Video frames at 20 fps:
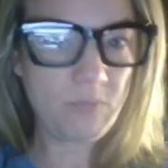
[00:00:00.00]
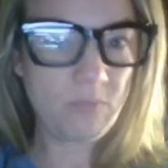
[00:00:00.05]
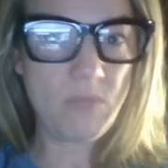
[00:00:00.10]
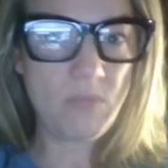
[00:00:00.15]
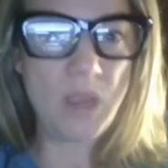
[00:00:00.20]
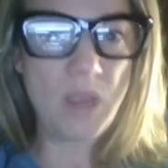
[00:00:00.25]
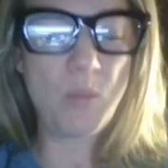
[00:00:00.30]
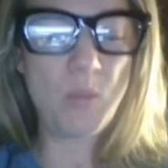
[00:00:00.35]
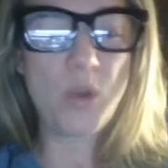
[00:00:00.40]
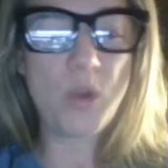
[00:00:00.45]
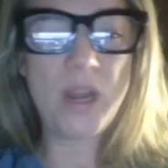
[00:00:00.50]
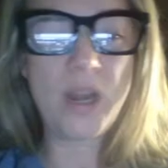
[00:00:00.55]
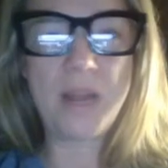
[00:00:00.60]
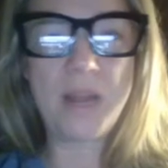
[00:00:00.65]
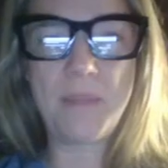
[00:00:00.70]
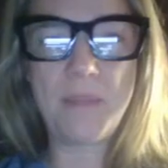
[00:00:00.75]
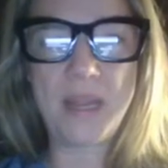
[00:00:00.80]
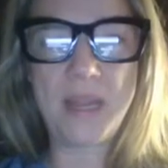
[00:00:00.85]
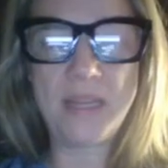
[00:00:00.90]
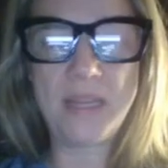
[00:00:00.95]
I'm worried I
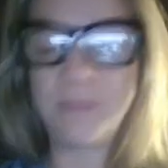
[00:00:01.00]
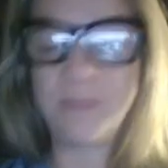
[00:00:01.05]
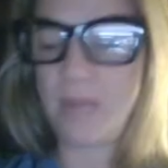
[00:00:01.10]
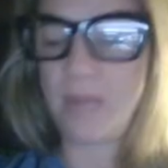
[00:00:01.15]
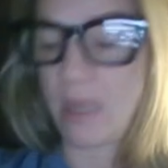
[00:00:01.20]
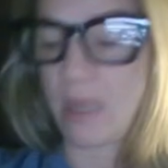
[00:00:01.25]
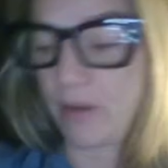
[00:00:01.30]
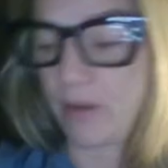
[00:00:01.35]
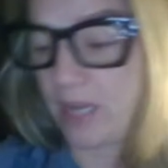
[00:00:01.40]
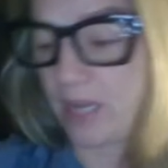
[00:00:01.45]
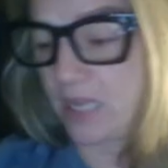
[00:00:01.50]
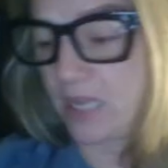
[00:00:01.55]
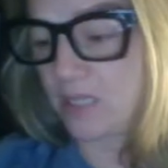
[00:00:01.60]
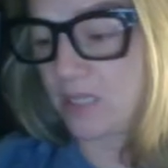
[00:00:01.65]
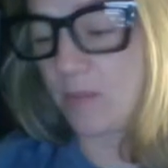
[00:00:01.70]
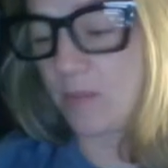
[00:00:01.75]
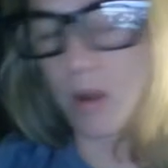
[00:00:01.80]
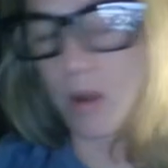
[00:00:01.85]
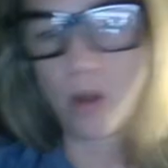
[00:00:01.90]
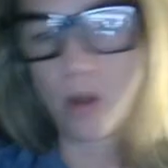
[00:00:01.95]
might be out again
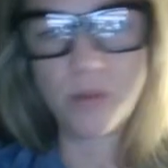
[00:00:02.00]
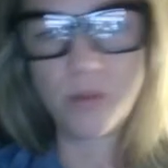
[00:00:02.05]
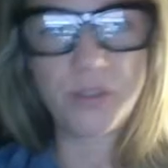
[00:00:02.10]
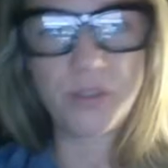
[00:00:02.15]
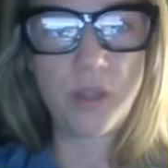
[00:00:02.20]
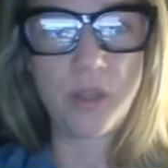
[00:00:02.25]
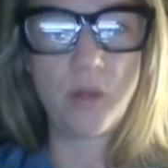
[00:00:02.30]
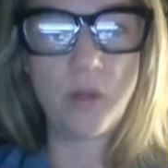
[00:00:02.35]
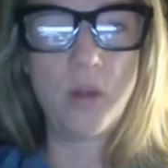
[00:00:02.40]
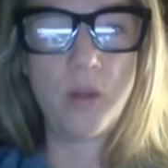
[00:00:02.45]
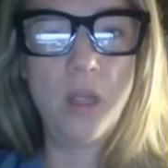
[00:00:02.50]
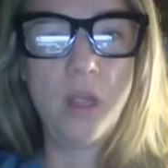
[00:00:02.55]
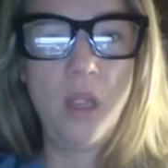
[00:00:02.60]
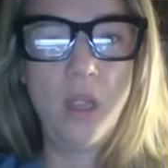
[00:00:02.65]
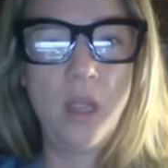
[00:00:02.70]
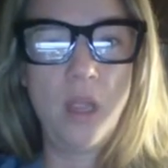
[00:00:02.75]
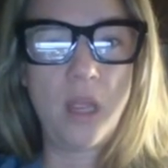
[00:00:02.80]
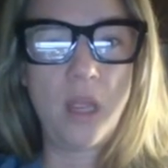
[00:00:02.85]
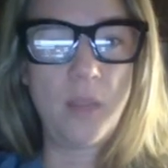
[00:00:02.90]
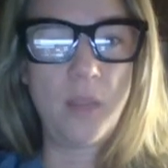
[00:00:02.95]
tomorrow, so
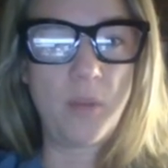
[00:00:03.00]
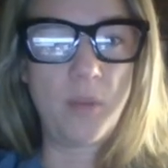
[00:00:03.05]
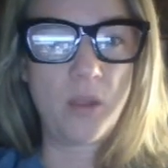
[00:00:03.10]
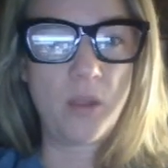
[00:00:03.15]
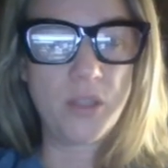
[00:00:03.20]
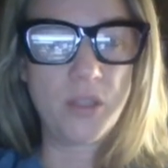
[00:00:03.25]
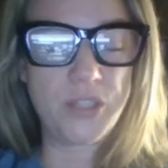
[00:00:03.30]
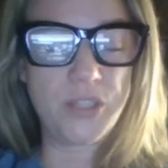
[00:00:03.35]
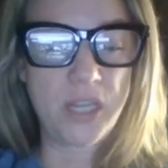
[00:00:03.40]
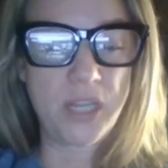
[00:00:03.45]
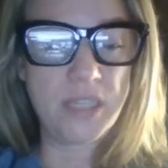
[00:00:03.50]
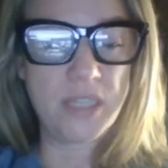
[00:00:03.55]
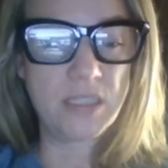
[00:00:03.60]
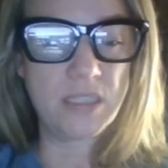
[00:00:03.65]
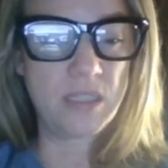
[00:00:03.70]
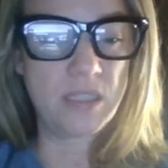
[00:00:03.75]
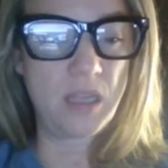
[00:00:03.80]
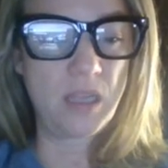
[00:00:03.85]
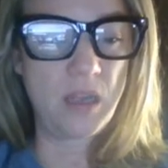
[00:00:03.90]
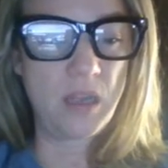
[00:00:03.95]
I
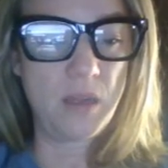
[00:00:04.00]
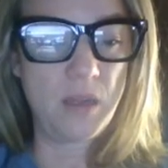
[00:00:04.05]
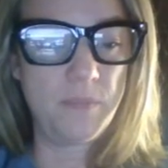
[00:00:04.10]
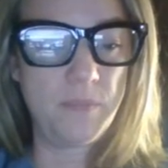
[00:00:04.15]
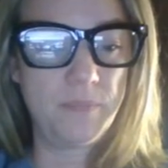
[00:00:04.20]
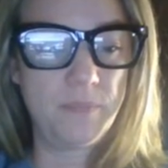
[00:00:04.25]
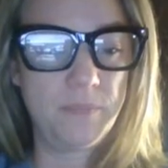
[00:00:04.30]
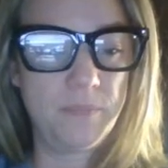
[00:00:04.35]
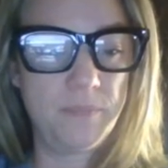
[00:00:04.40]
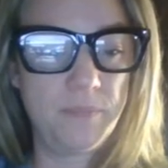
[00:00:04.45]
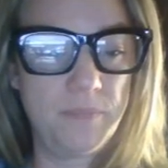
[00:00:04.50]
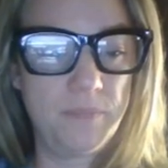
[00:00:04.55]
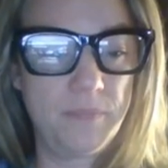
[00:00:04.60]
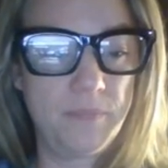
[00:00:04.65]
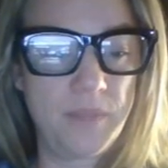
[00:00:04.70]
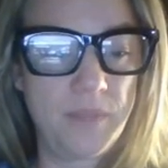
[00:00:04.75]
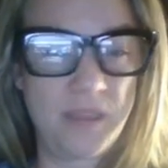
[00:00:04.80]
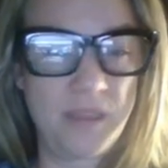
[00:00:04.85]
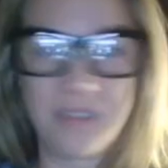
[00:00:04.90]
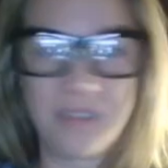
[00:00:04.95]
apologize that
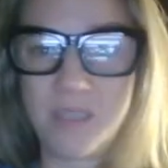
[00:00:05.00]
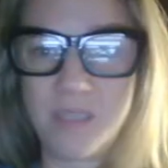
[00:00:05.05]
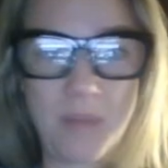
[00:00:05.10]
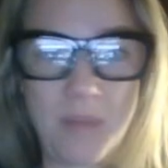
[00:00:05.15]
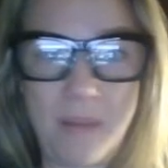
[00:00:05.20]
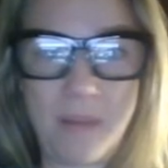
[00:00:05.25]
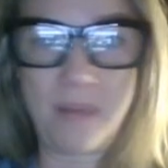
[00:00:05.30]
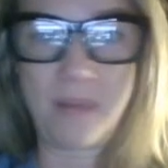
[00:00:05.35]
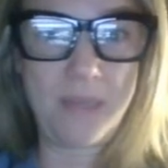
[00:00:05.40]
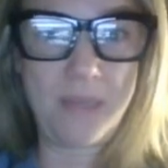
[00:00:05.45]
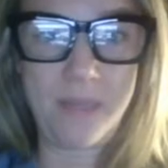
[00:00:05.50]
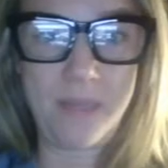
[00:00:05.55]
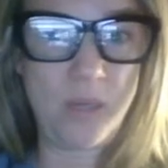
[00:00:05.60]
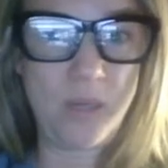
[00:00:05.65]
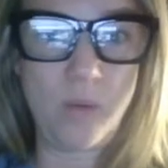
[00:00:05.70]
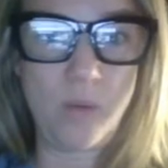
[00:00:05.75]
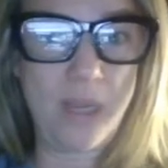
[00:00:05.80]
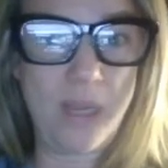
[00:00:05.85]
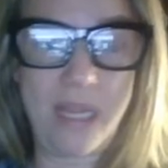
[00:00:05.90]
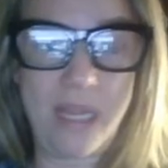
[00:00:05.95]
this is probably going to be
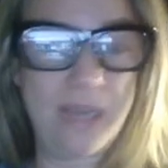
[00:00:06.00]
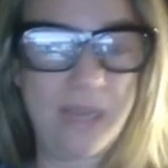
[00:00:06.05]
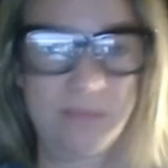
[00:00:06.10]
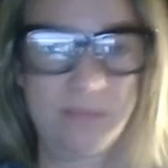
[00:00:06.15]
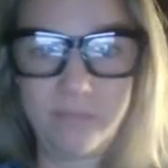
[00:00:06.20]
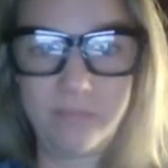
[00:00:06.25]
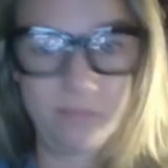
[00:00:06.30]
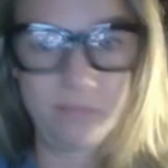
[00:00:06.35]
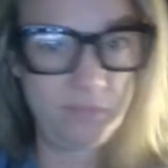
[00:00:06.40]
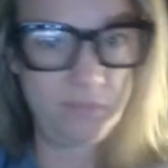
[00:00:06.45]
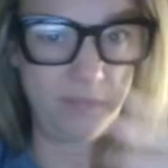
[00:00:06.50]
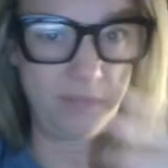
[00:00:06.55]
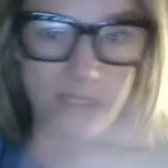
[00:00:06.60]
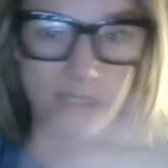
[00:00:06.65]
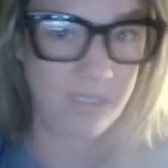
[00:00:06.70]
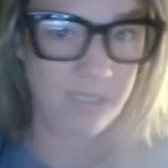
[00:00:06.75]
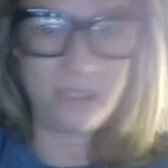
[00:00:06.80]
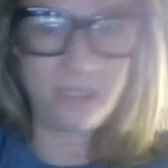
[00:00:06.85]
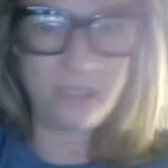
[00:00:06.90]
quick and this is